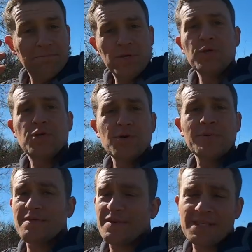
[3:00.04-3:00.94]

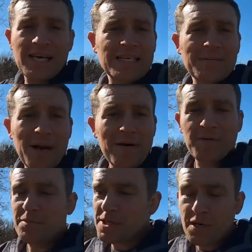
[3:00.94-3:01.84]
YouTube is a fantastic
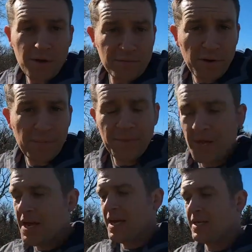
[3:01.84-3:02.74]
platform to learn from.
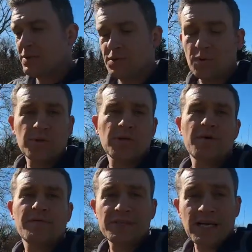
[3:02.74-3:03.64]
It is
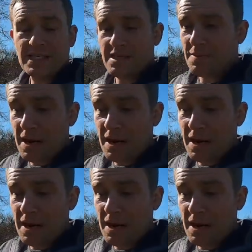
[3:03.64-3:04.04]
also a fantastic